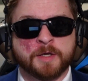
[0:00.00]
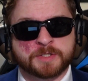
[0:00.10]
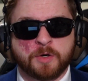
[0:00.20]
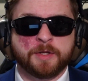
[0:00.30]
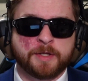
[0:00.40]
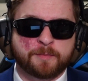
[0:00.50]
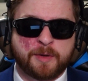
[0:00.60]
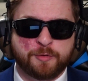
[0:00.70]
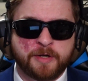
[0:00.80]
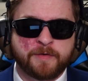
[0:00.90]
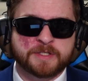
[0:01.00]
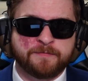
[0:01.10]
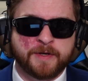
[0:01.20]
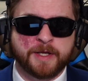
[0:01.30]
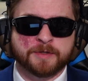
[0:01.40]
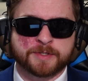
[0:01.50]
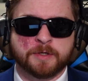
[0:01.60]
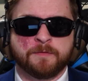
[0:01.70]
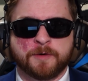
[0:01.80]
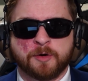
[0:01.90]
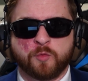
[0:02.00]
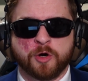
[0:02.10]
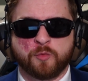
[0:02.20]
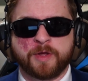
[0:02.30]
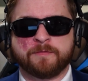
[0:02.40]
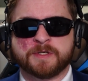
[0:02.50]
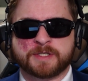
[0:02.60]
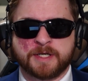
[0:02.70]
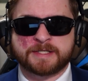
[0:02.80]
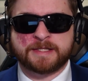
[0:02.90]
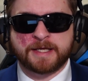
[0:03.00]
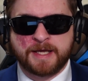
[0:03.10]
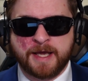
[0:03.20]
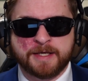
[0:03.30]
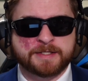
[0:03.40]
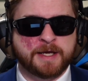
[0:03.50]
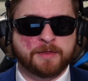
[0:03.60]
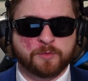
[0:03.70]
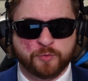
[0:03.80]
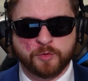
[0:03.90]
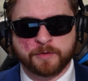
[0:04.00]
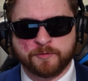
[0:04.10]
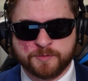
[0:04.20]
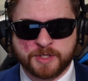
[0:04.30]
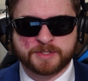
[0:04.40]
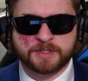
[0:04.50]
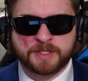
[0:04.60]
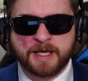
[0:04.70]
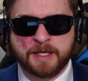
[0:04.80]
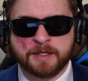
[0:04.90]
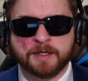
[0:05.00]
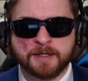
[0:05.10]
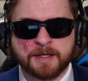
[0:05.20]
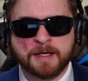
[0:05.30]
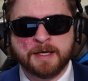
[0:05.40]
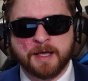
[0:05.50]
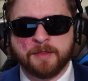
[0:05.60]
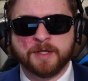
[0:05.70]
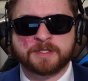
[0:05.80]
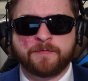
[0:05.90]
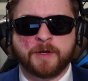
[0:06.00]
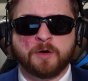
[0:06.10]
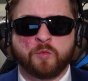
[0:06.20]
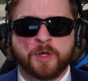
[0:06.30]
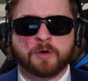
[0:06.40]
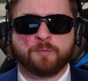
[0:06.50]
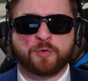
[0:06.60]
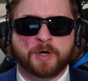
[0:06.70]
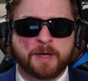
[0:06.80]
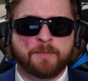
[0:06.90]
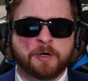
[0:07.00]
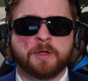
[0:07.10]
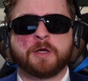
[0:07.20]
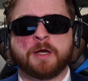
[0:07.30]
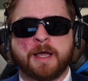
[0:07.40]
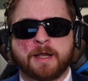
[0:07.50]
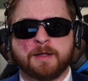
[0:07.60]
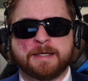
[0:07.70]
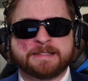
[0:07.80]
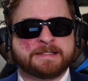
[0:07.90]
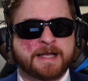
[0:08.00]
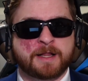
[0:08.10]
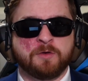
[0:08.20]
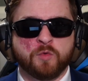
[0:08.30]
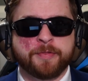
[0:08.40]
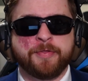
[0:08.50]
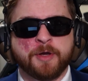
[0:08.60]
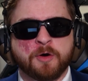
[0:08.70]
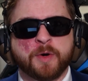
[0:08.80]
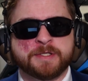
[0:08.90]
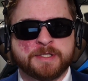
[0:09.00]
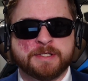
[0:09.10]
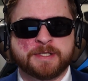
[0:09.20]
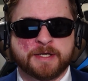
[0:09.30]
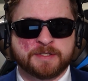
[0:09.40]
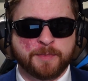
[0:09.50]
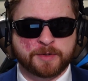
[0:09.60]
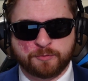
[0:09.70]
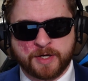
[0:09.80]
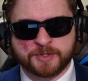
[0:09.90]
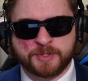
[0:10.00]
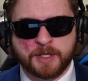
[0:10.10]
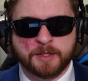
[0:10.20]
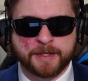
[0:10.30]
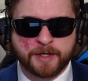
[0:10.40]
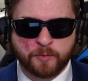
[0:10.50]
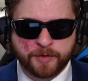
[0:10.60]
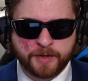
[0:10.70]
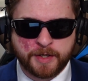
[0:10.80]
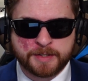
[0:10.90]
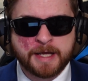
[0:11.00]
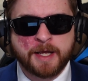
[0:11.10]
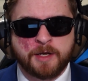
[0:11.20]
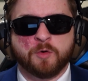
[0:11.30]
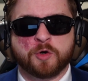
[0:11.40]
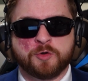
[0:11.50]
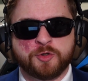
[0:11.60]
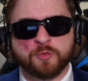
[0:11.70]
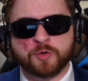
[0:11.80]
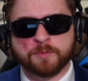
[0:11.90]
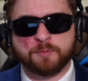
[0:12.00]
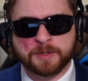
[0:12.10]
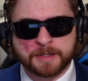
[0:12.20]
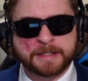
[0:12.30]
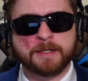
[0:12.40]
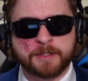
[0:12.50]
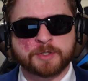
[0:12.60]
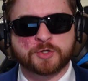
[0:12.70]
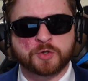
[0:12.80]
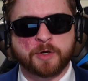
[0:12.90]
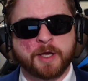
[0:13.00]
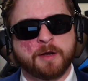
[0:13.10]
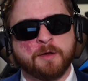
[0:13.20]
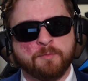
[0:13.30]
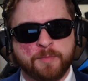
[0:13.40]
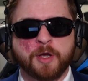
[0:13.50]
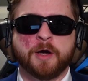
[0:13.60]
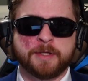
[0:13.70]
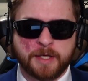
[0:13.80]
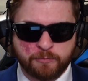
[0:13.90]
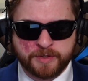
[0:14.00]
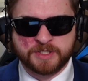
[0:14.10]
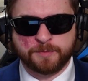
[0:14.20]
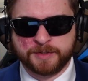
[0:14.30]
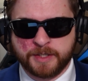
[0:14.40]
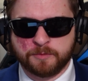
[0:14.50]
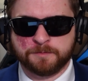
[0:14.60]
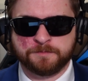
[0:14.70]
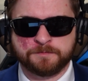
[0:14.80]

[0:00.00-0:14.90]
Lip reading: So unlike my previous videos so far where we have discussed the case and the ruling from Justice Kane, in this video we are primarily going to analyze exactly what the OIC says about the rationale laid out within it in order to completely destroy it beyond any reasonable doubt.